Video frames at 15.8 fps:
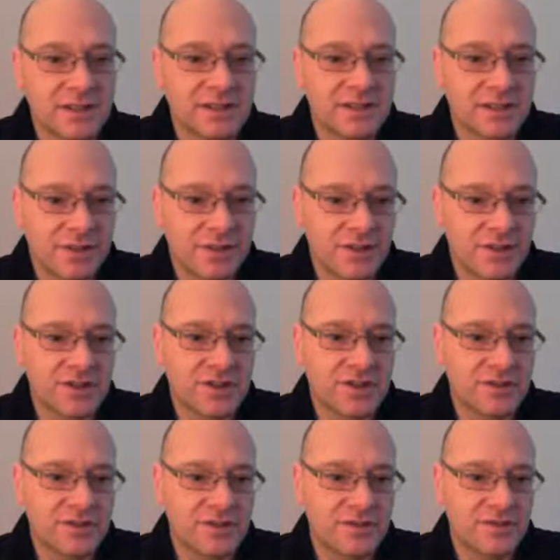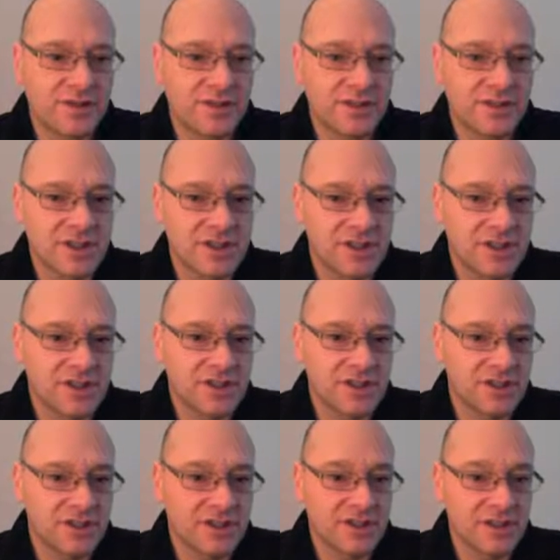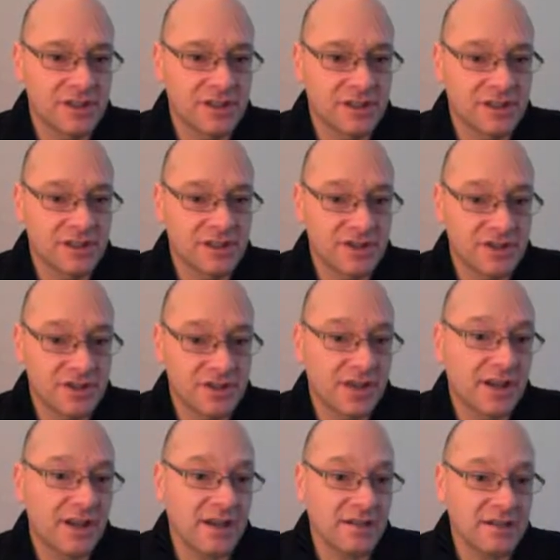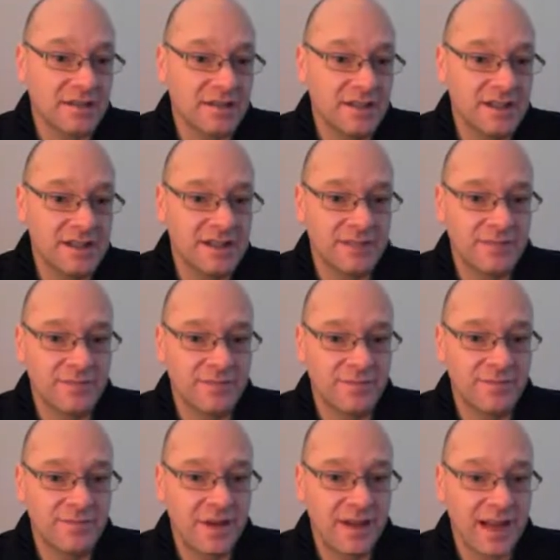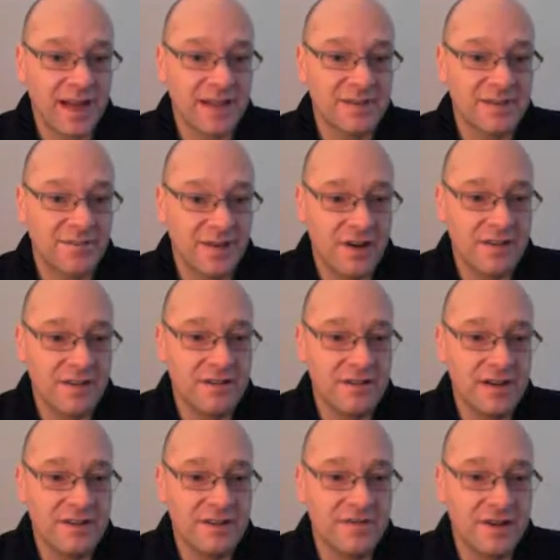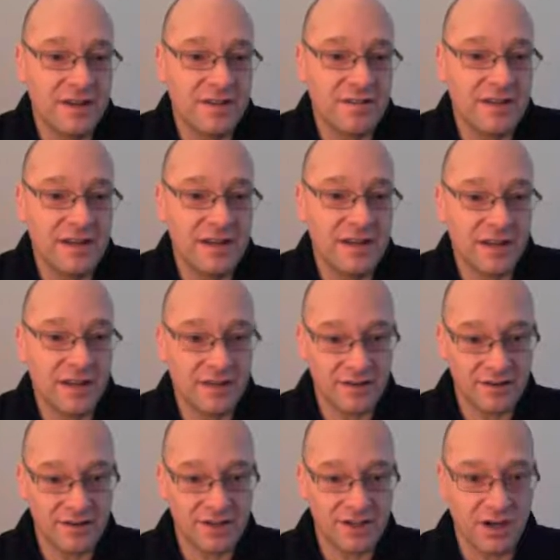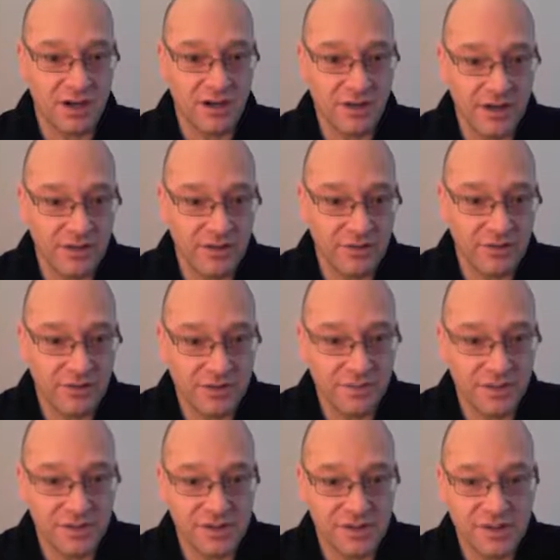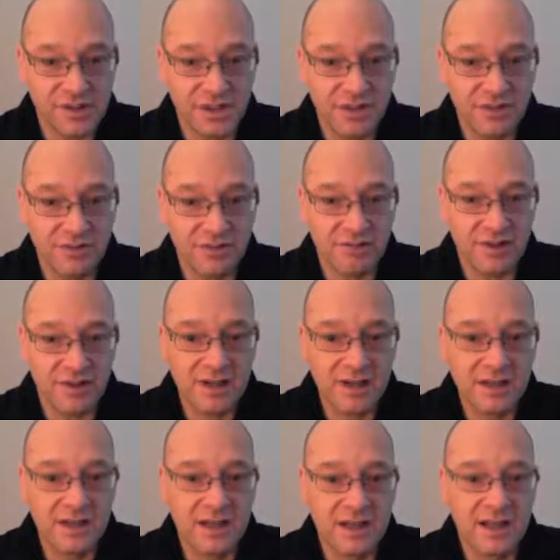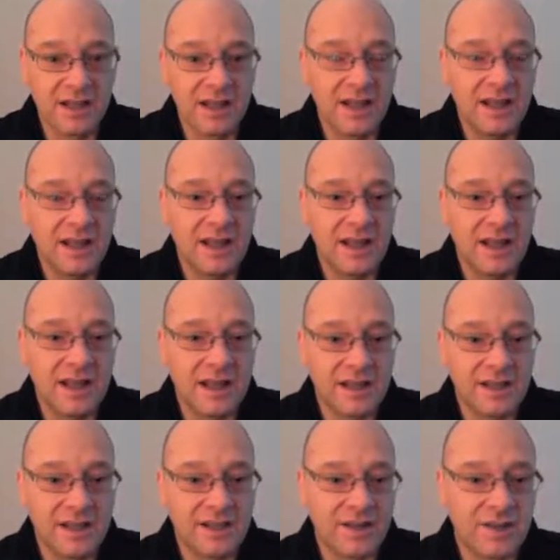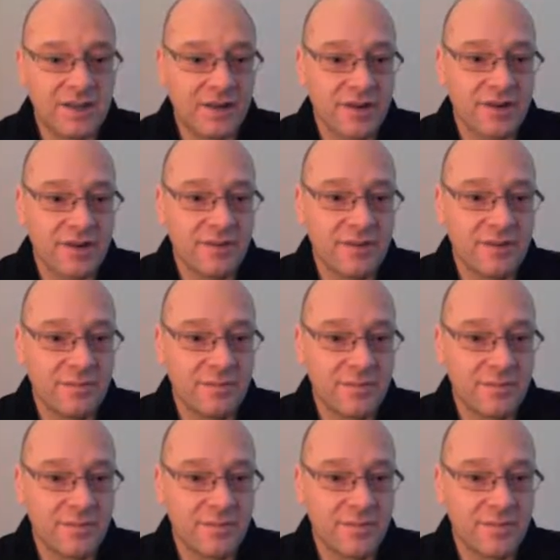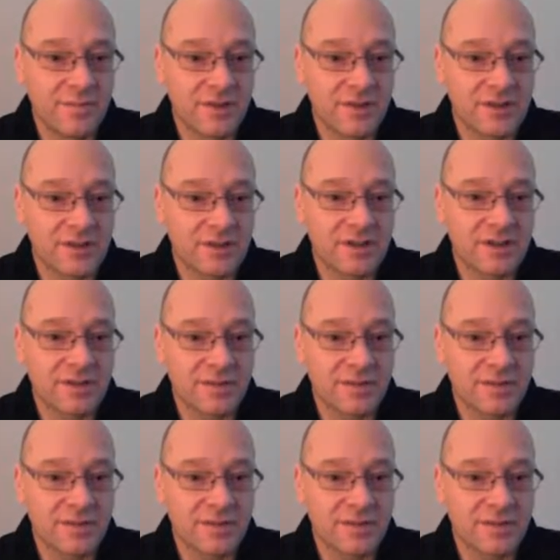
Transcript: So the first cost advantage is just scale. It has very, very large iron ore deposits in Ukraine, and so it can construct